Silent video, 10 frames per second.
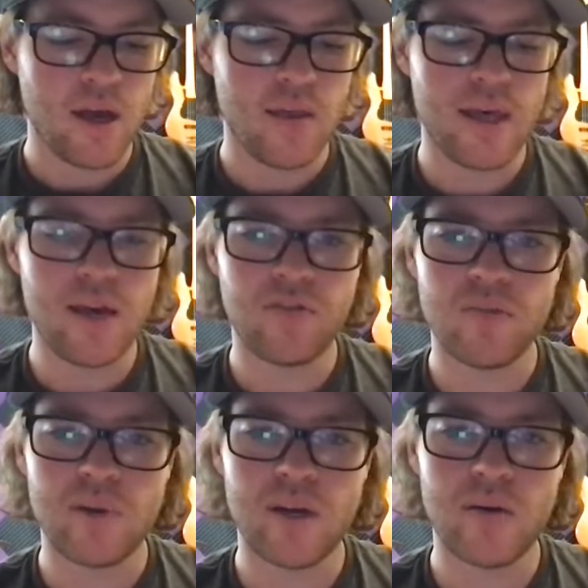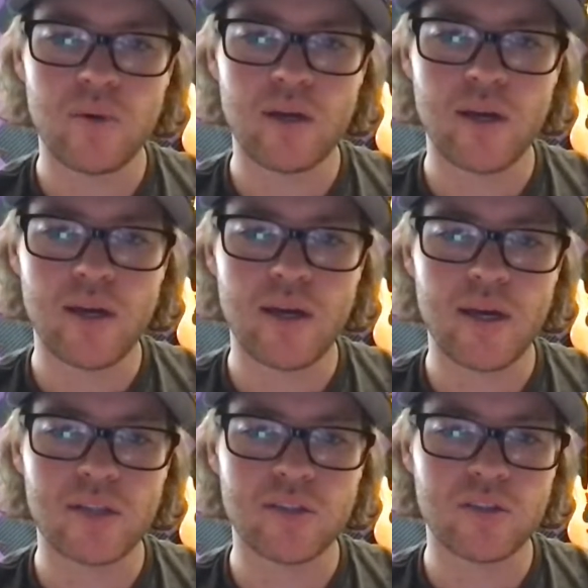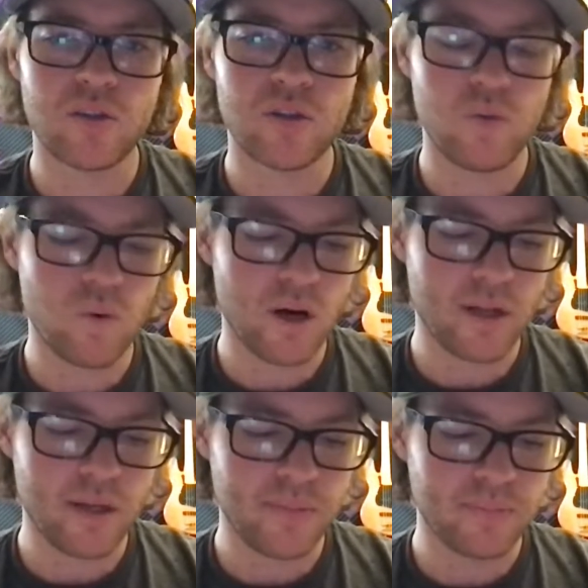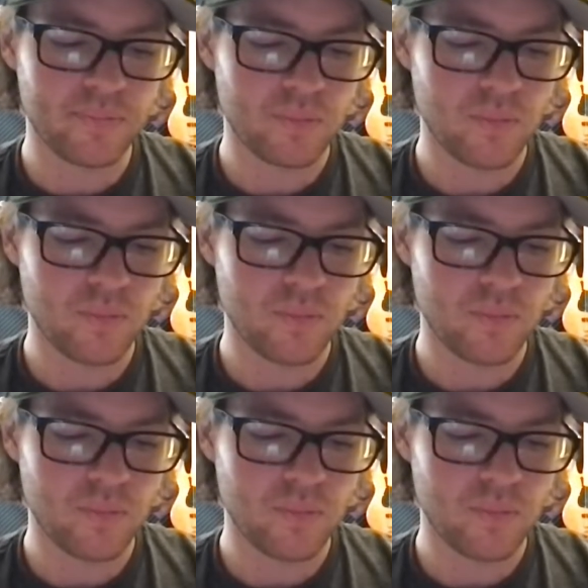And then from here, we're going to hit external wallet.